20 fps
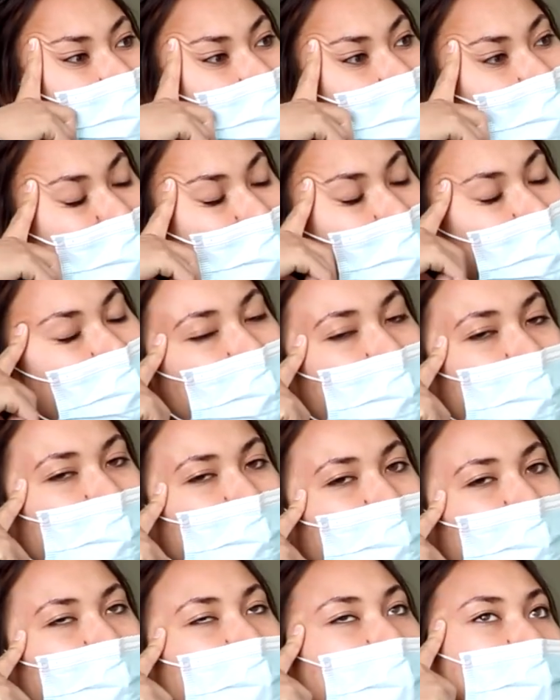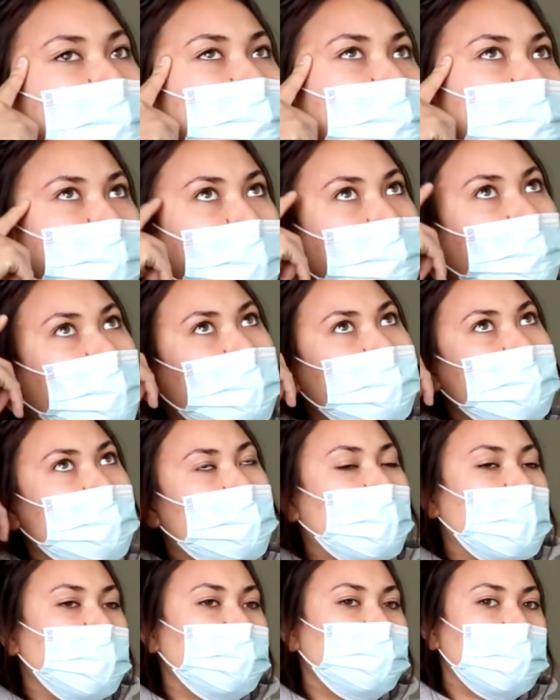Actually, that begs the
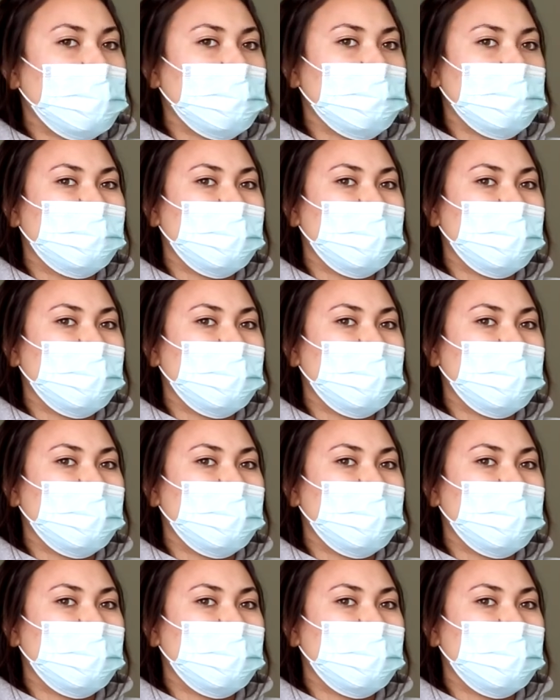question.